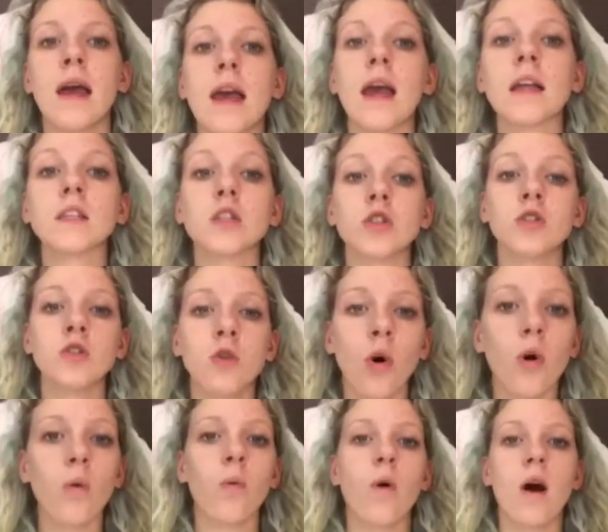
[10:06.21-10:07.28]
it's
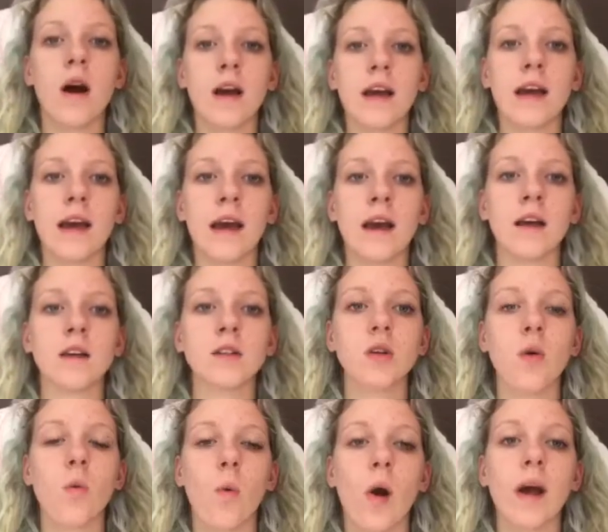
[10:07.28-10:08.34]
not working,
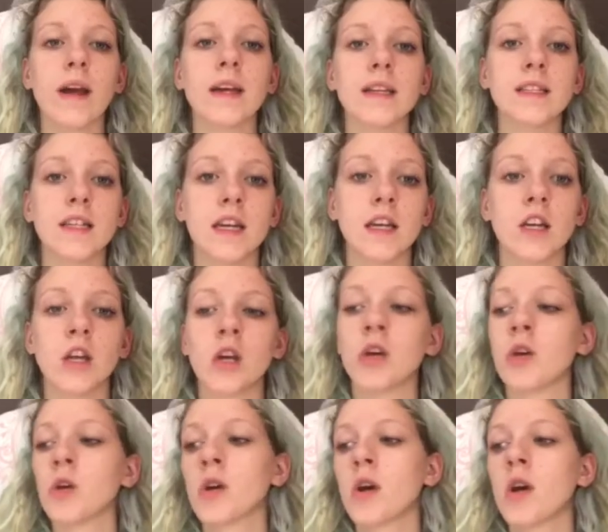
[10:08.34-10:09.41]
so why continue?